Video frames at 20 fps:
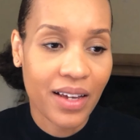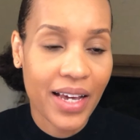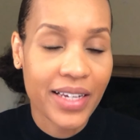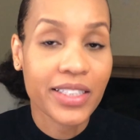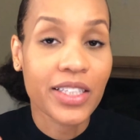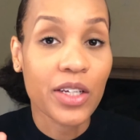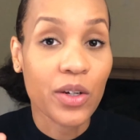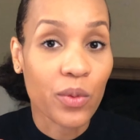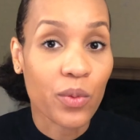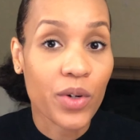as
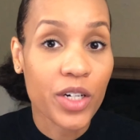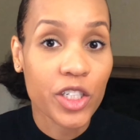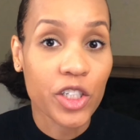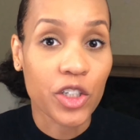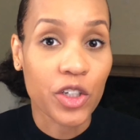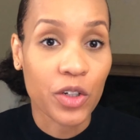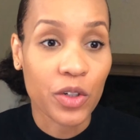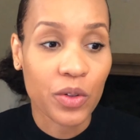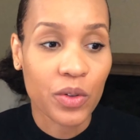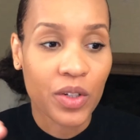the
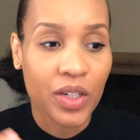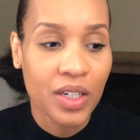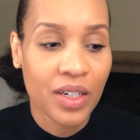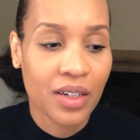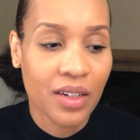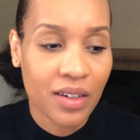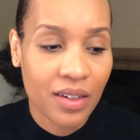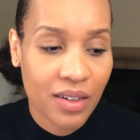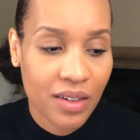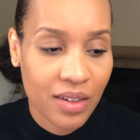original,
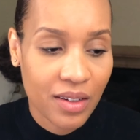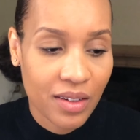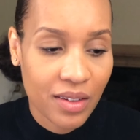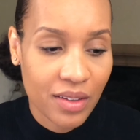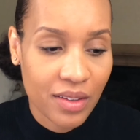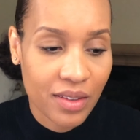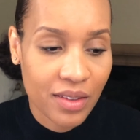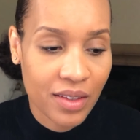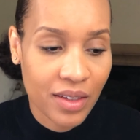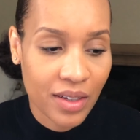
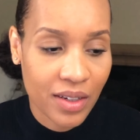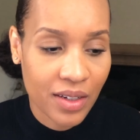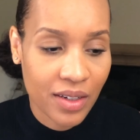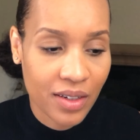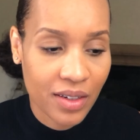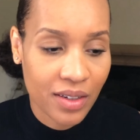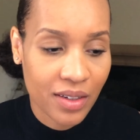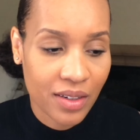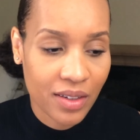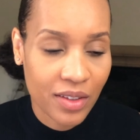the
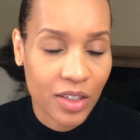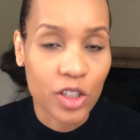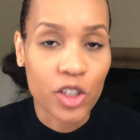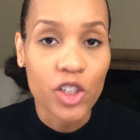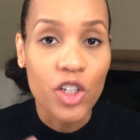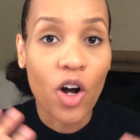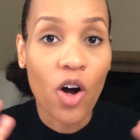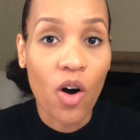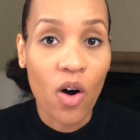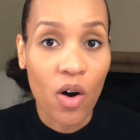the
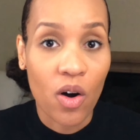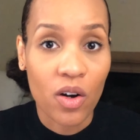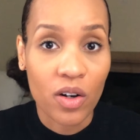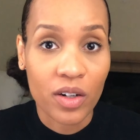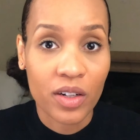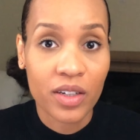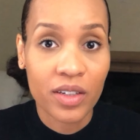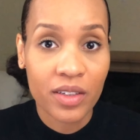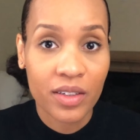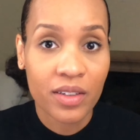song?
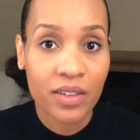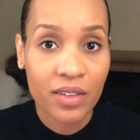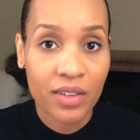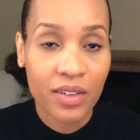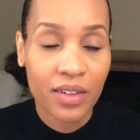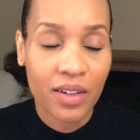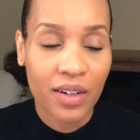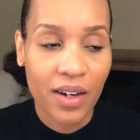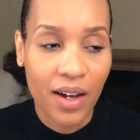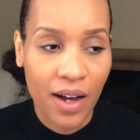
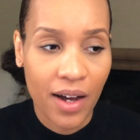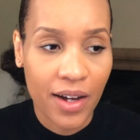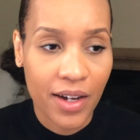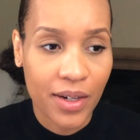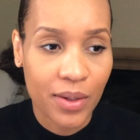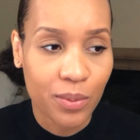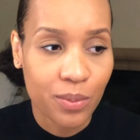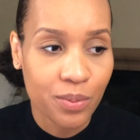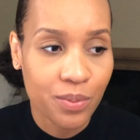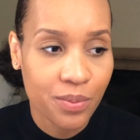
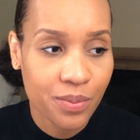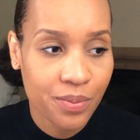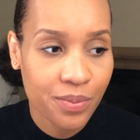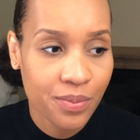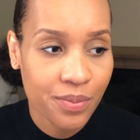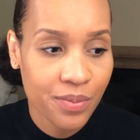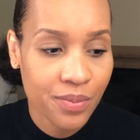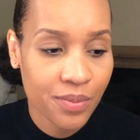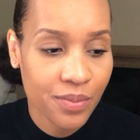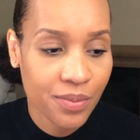Um,
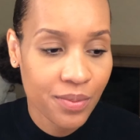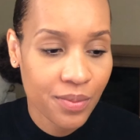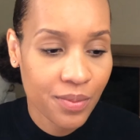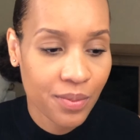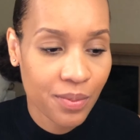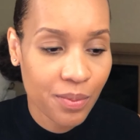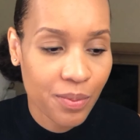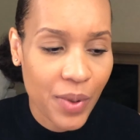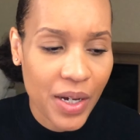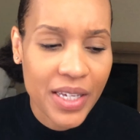
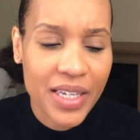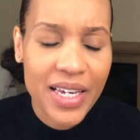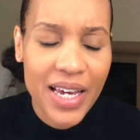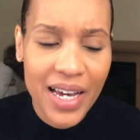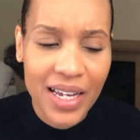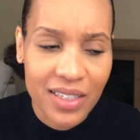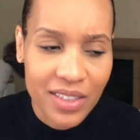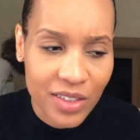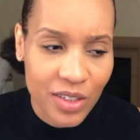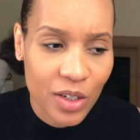but
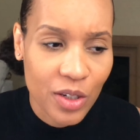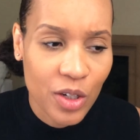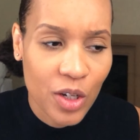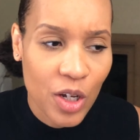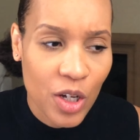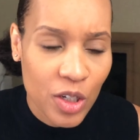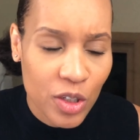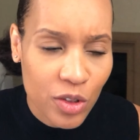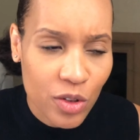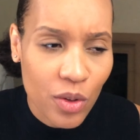yes,
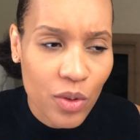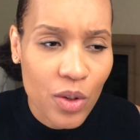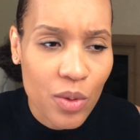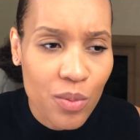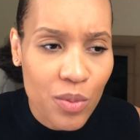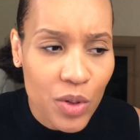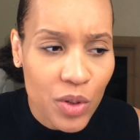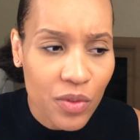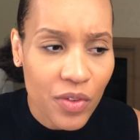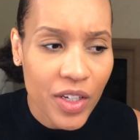so the
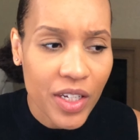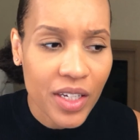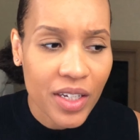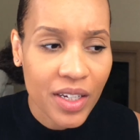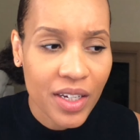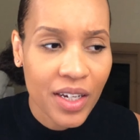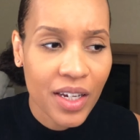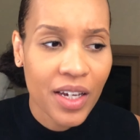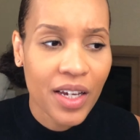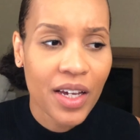movie,
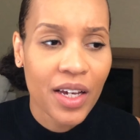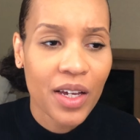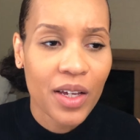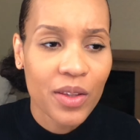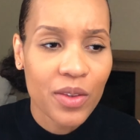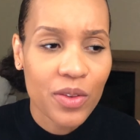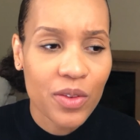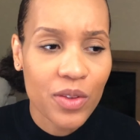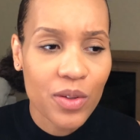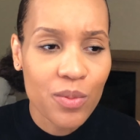
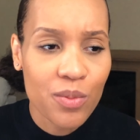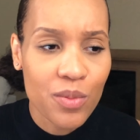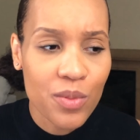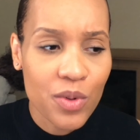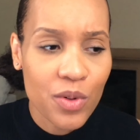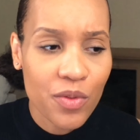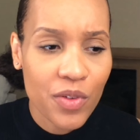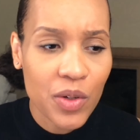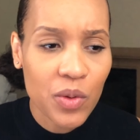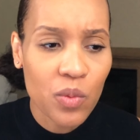the
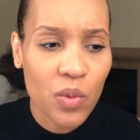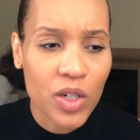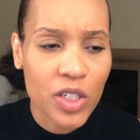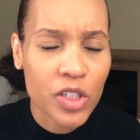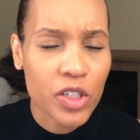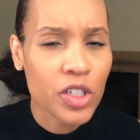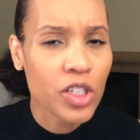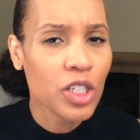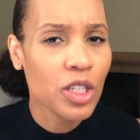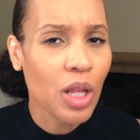movie was
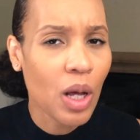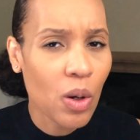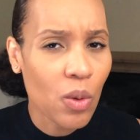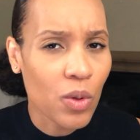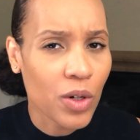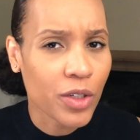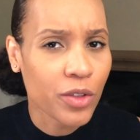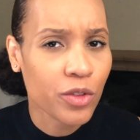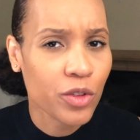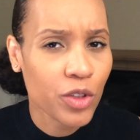
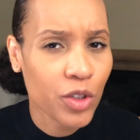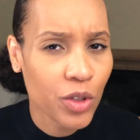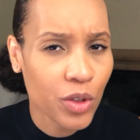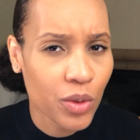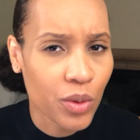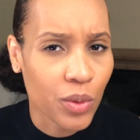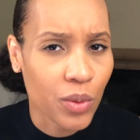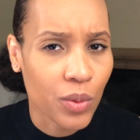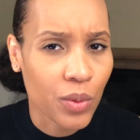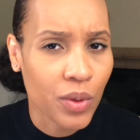slower
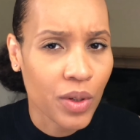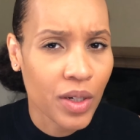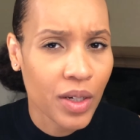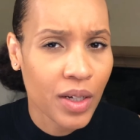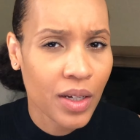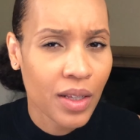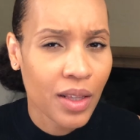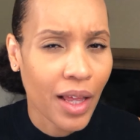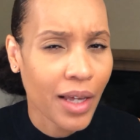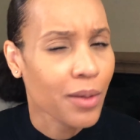too.
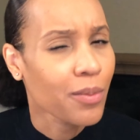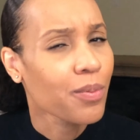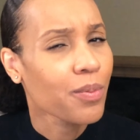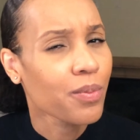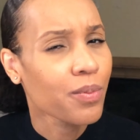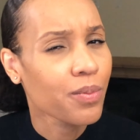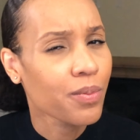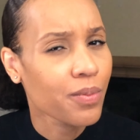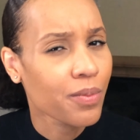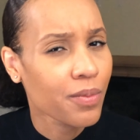Like,
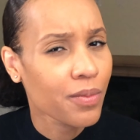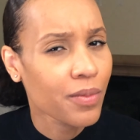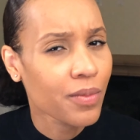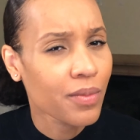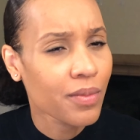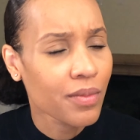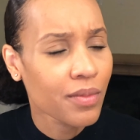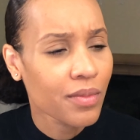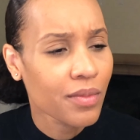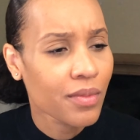
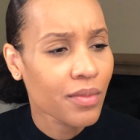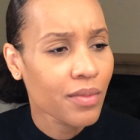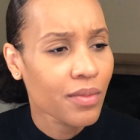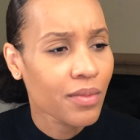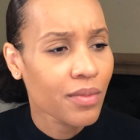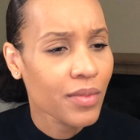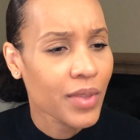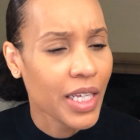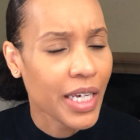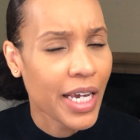
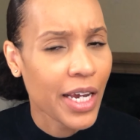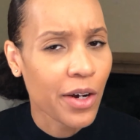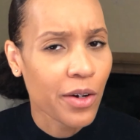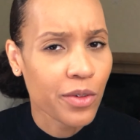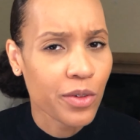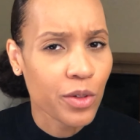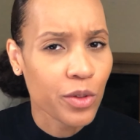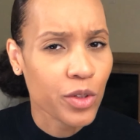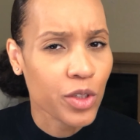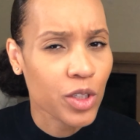the
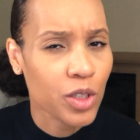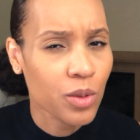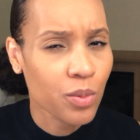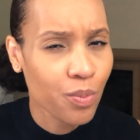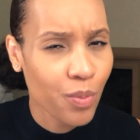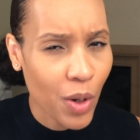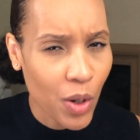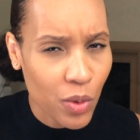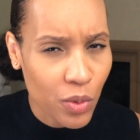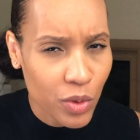characters
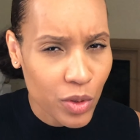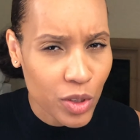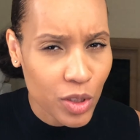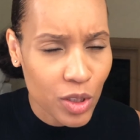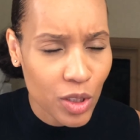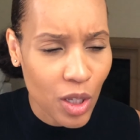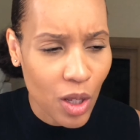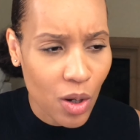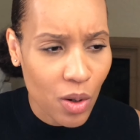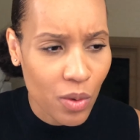spoke
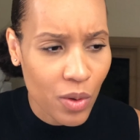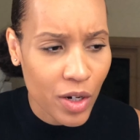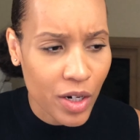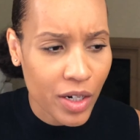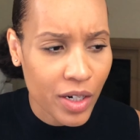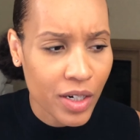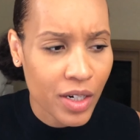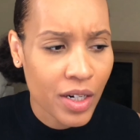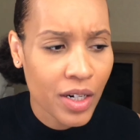slower,